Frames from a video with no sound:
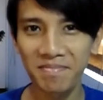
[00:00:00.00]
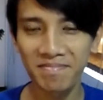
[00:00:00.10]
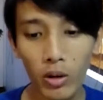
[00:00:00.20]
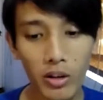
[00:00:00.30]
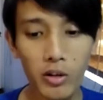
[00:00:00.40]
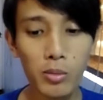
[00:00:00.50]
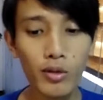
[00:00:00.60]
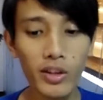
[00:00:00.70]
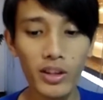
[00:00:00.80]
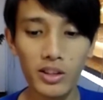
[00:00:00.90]
One other
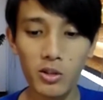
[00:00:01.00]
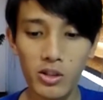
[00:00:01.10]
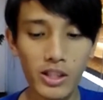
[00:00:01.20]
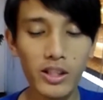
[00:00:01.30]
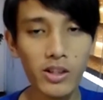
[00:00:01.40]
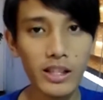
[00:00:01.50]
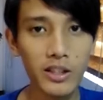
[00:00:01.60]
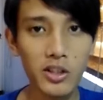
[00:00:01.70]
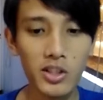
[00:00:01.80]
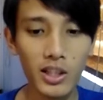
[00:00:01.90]
movie that's really, really
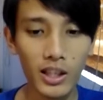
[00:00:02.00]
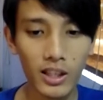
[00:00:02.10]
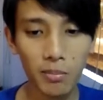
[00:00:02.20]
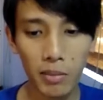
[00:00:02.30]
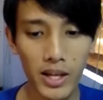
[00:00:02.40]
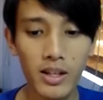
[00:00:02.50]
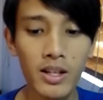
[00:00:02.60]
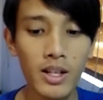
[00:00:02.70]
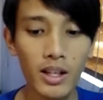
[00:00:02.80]
interesting in May